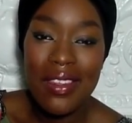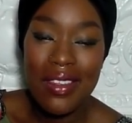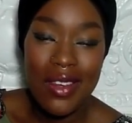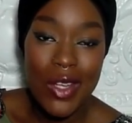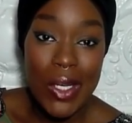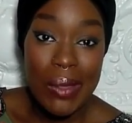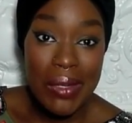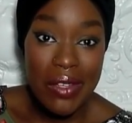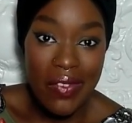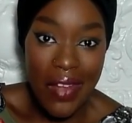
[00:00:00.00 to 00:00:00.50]
you
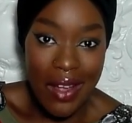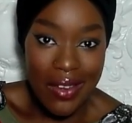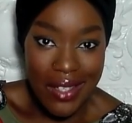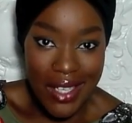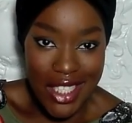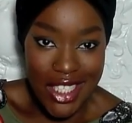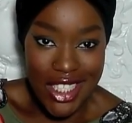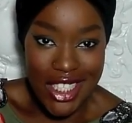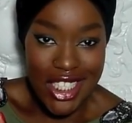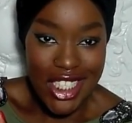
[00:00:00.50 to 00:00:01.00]
know I'm a
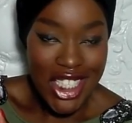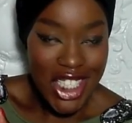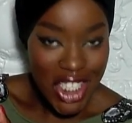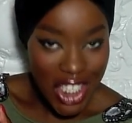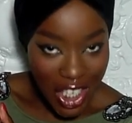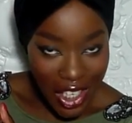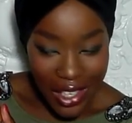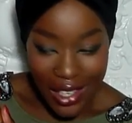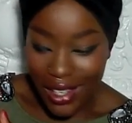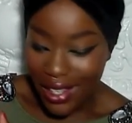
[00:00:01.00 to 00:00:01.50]
foundation
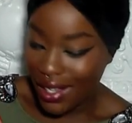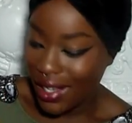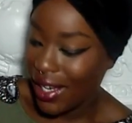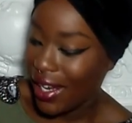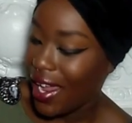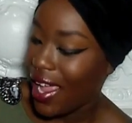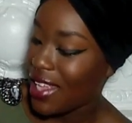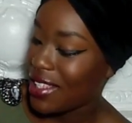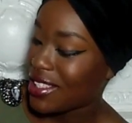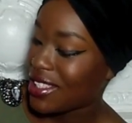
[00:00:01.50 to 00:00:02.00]

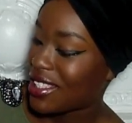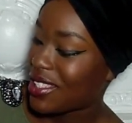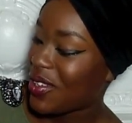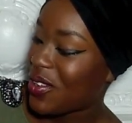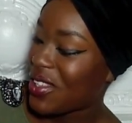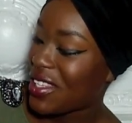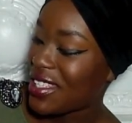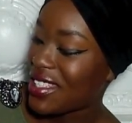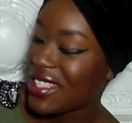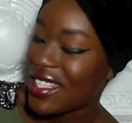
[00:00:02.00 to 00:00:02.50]
junkie, and
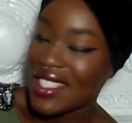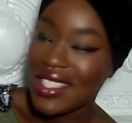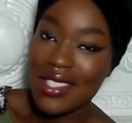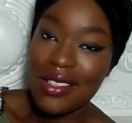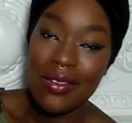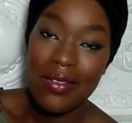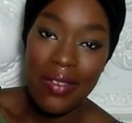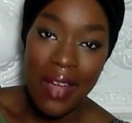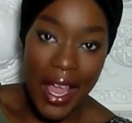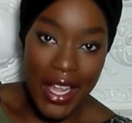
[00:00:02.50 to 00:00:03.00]
so this is
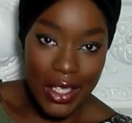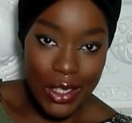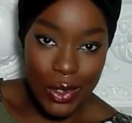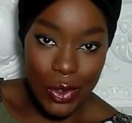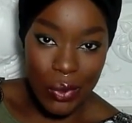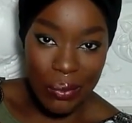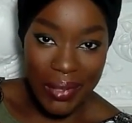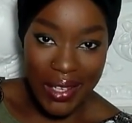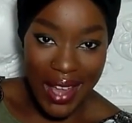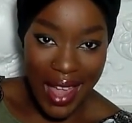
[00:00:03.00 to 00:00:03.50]
the
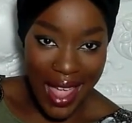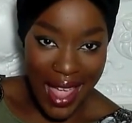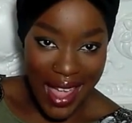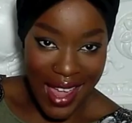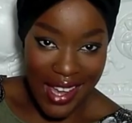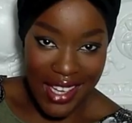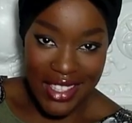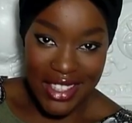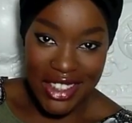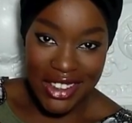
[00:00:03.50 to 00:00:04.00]

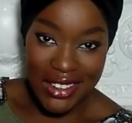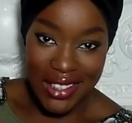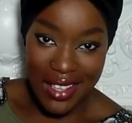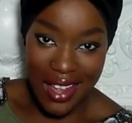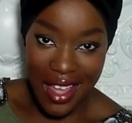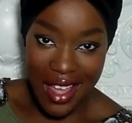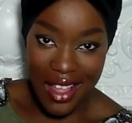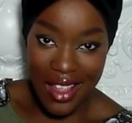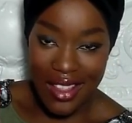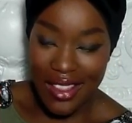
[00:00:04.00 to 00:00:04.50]
Vitalumiere
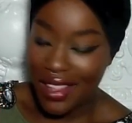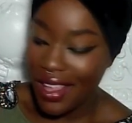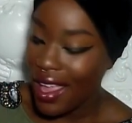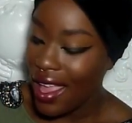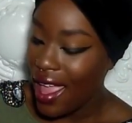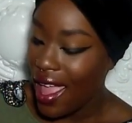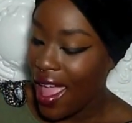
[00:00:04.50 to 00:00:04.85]
Chanel,